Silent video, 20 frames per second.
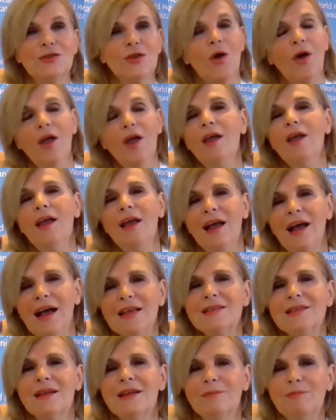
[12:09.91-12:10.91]
So
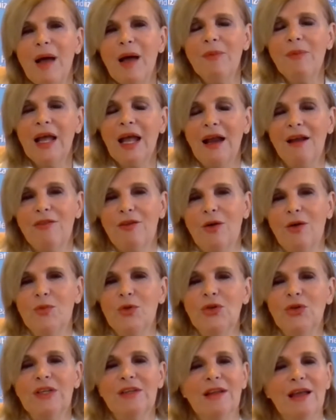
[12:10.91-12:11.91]
as a public health
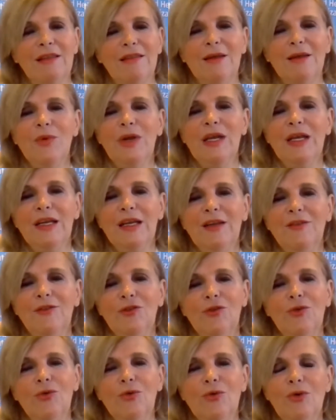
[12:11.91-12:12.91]
community, I think we need
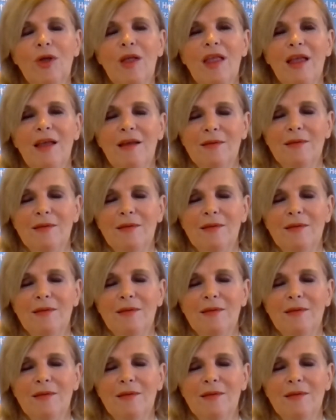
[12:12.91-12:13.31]
to